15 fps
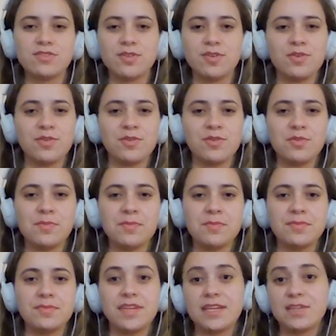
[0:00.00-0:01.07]
So
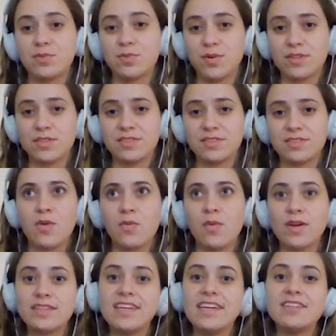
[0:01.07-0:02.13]
that was
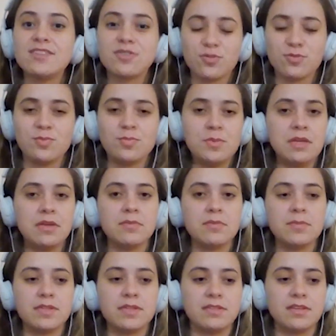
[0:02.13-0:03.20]
what they told me,
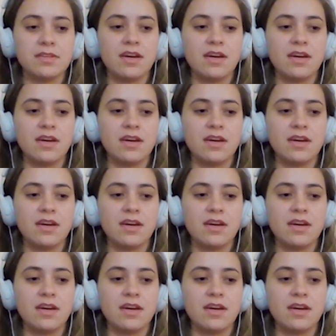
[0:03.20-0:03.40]
but